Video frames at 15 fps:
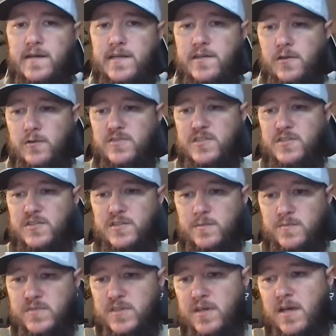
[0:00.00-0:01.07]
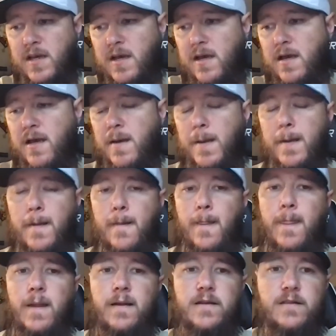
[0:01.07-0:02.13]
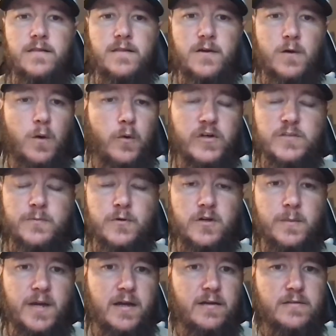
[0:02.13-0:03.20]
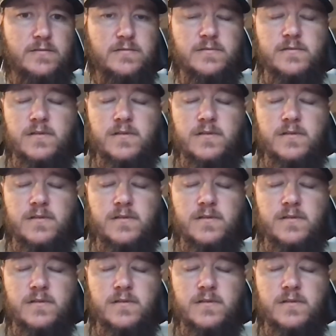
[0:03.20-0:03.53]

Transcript: ecosystems. They're always pulling them out.